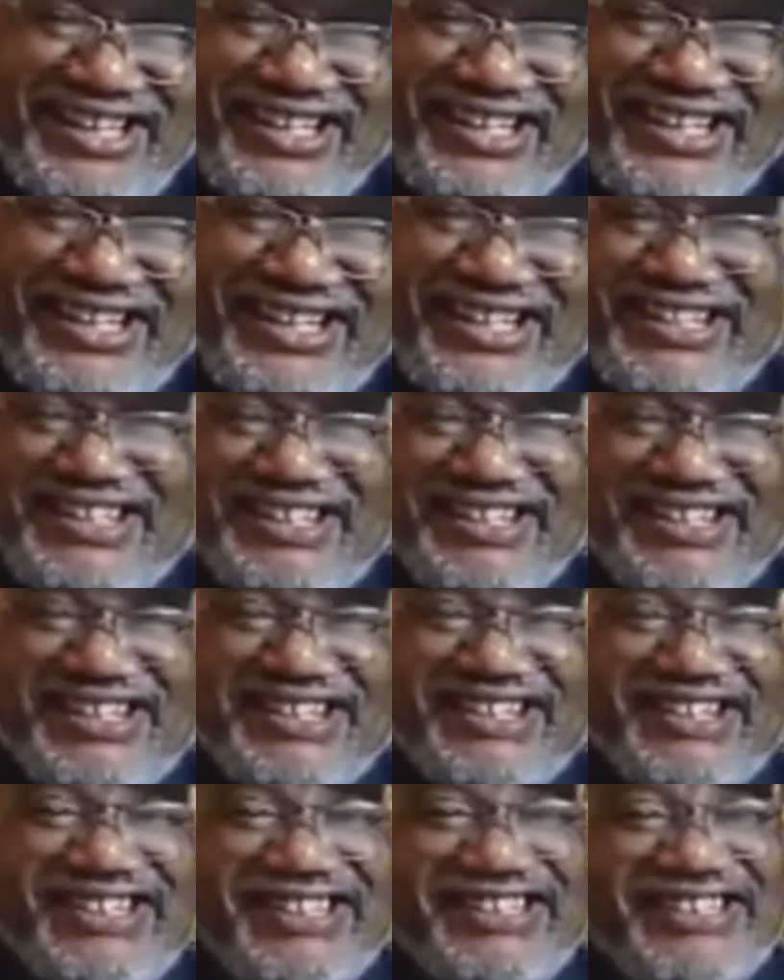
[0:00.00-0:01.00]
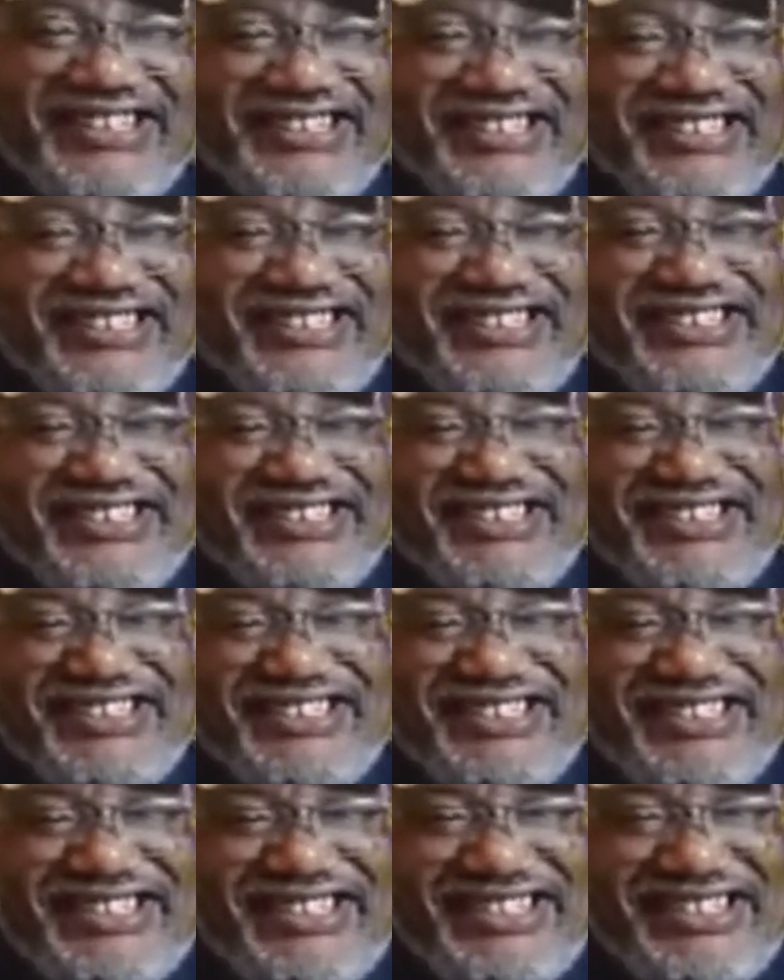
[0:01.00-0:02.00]

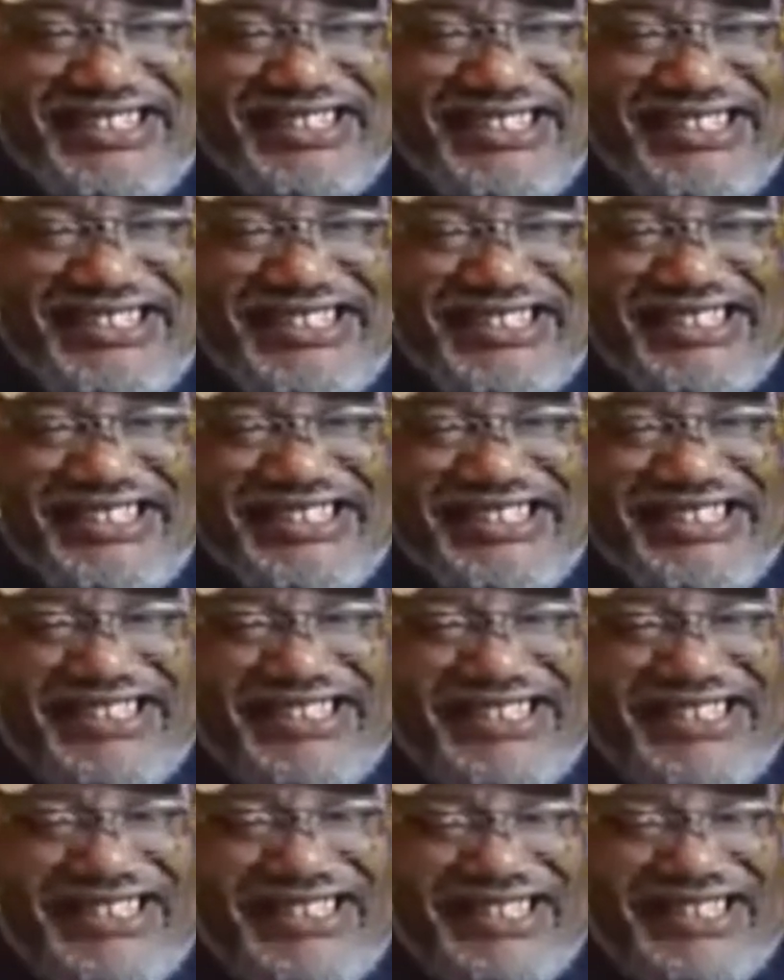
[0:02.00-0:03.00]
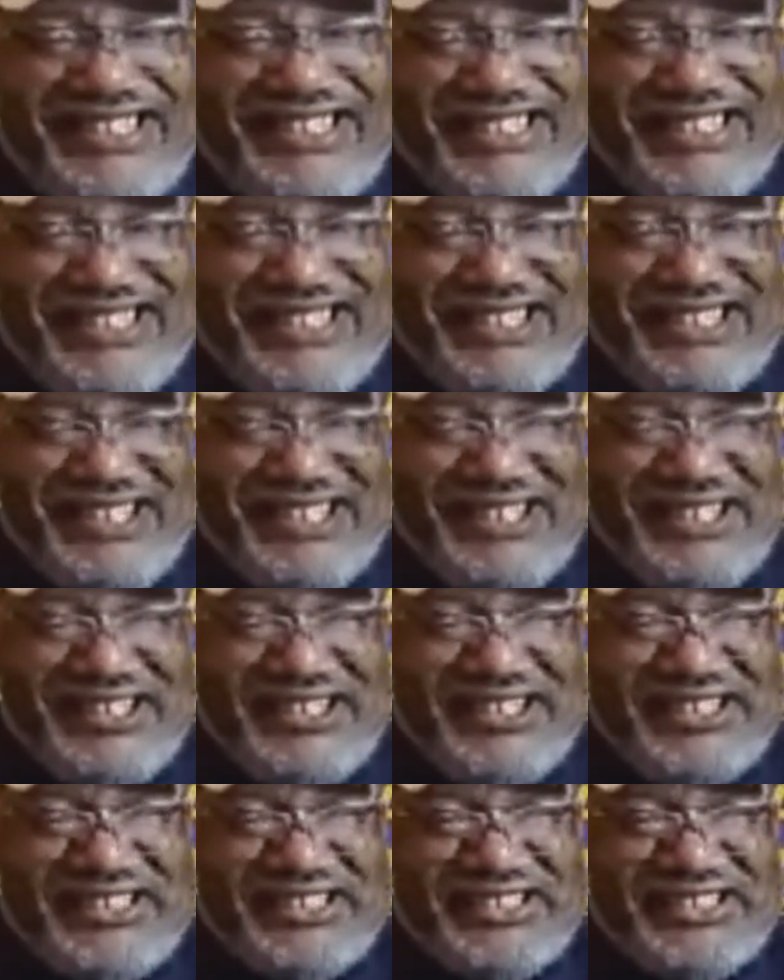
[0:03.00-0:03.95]
(not speaking)